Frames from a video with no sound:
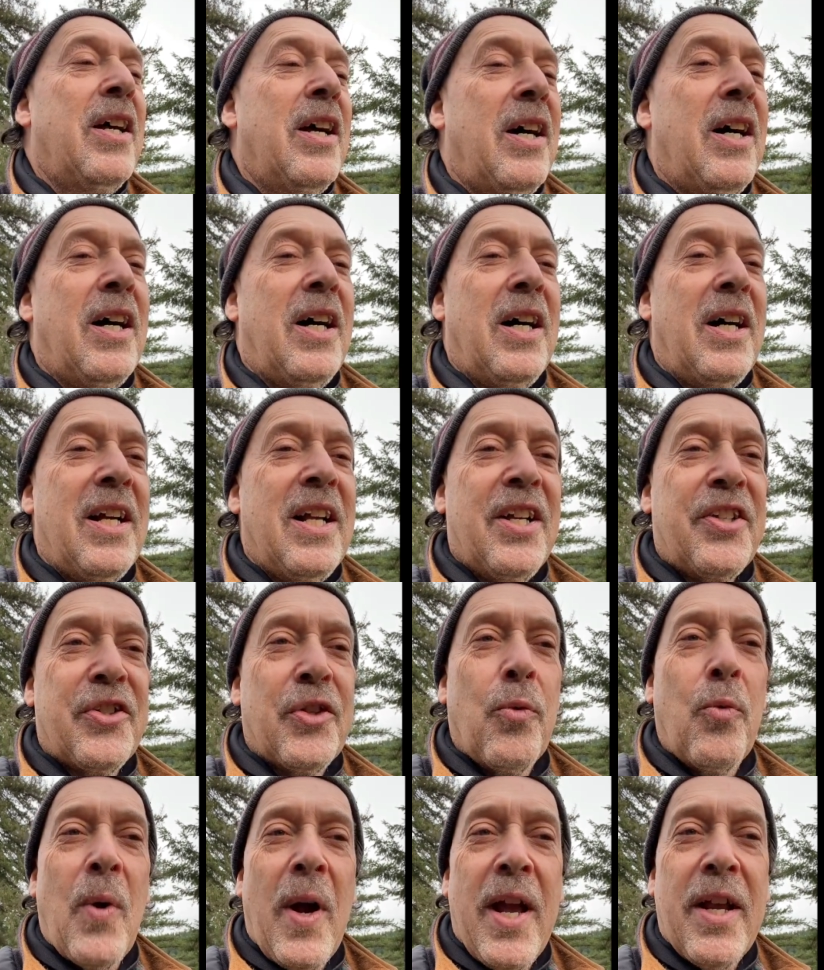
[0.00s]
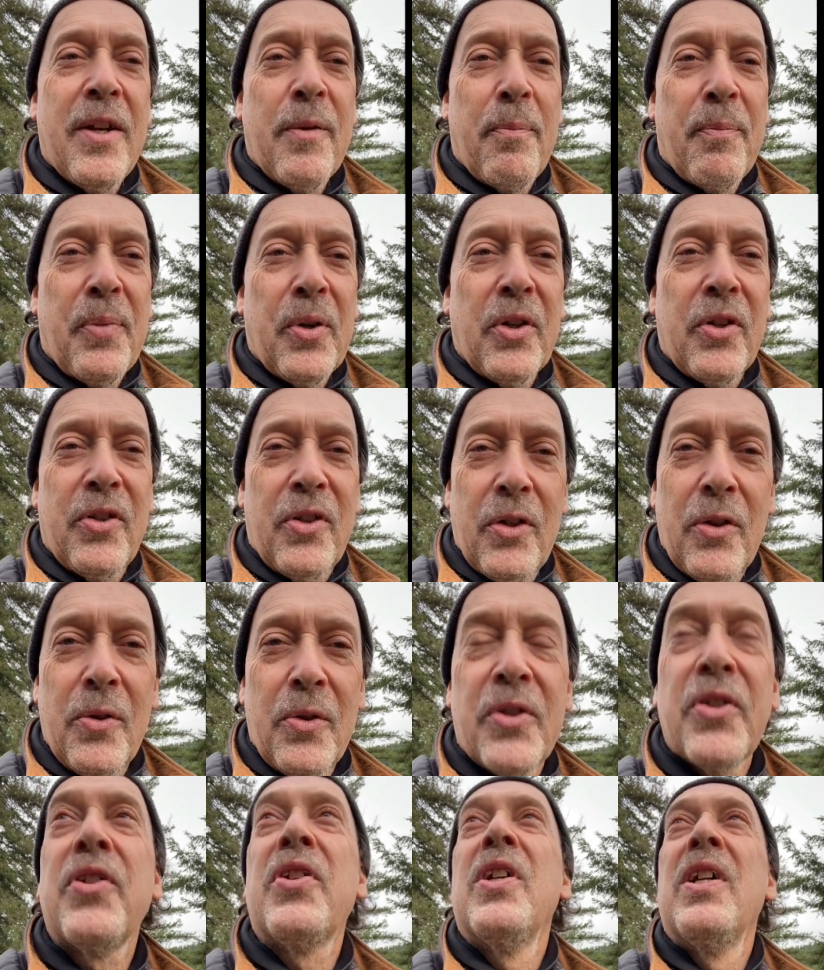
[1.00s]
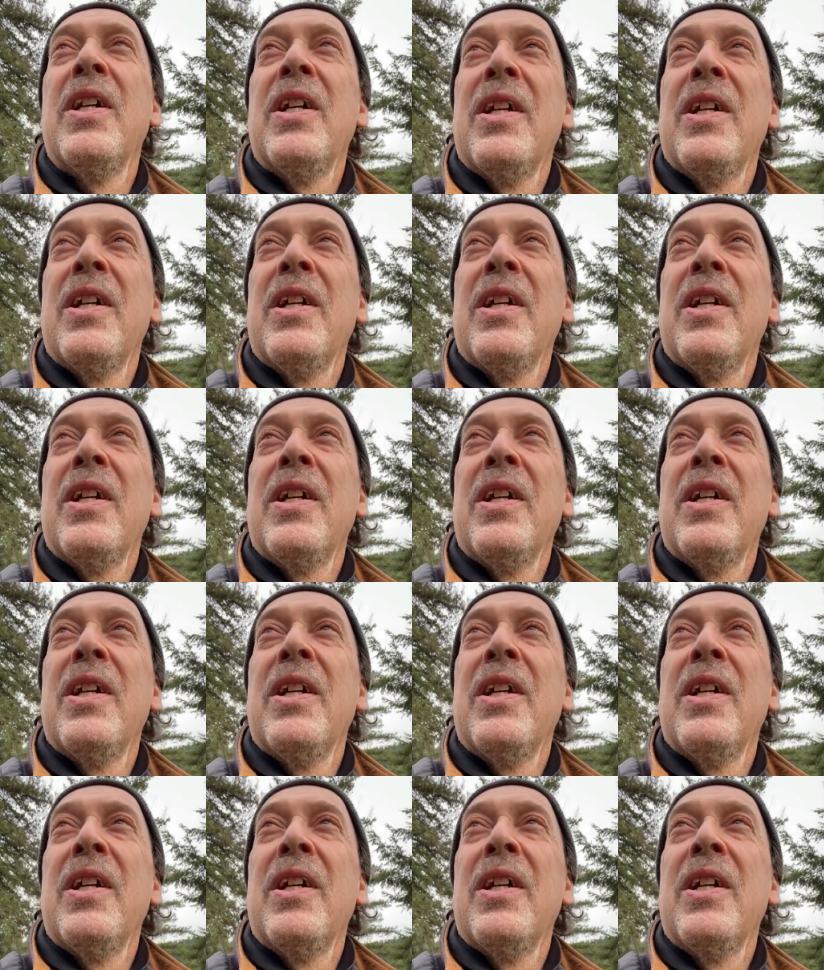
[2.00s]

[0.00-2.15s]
It's a way to produce